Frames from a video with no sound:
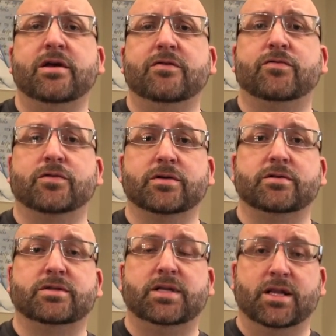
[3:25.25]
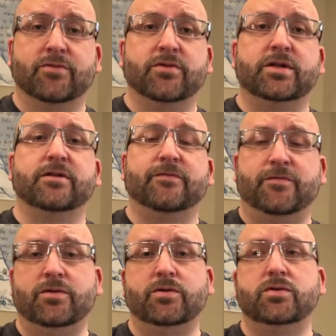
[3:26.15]
for deliveries of
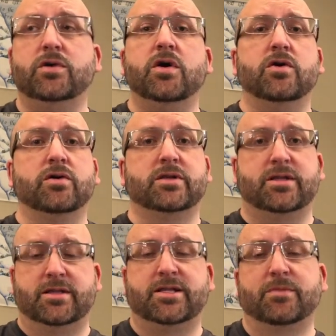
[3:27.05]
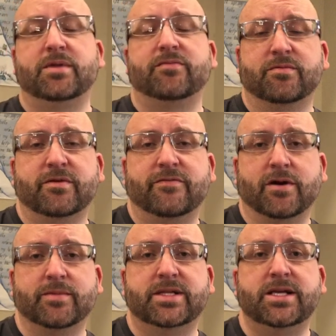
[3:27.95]
food or something from the
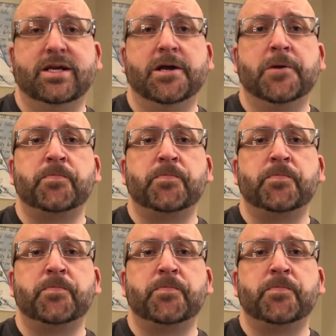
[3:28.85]
pharmacy,